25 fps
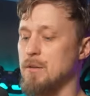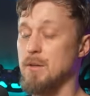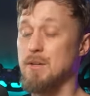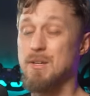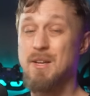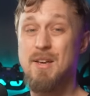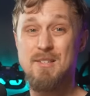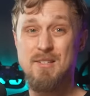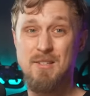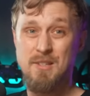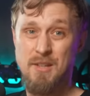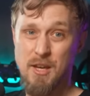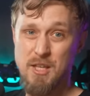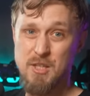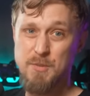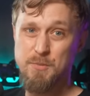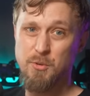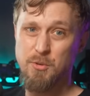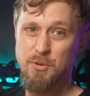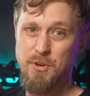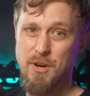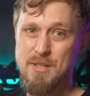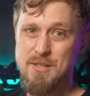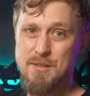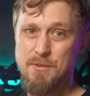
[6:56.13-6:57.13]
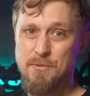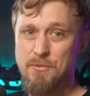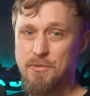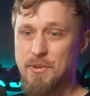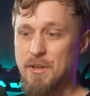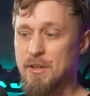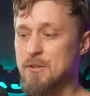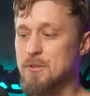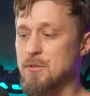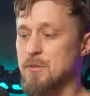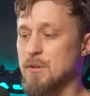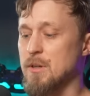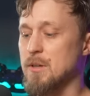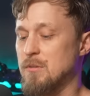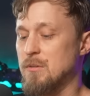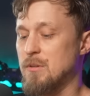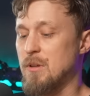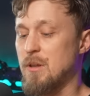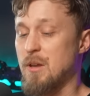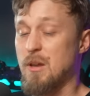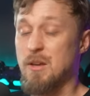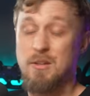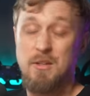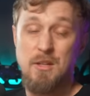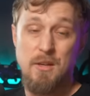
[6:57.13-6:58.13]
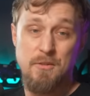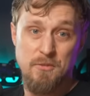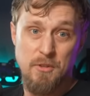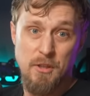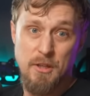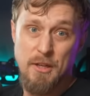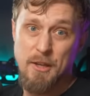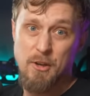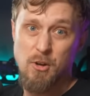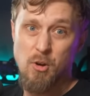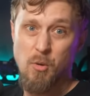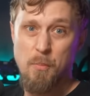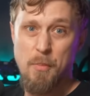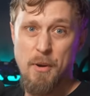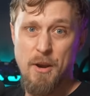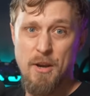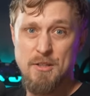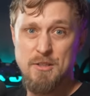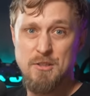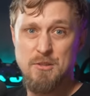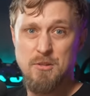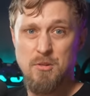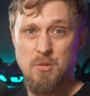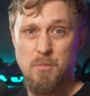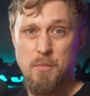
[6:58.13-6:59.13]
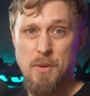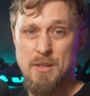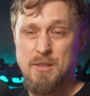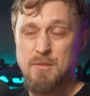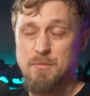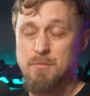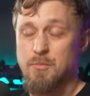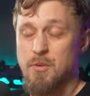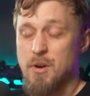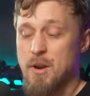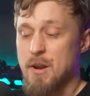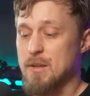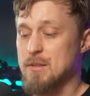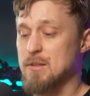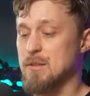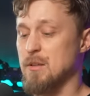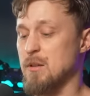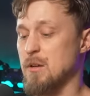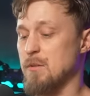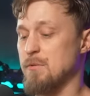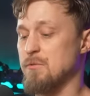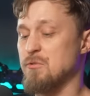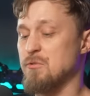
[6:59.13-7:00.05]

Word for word: It has a nice progressive feel to it and definitely compares to the best brakes that I've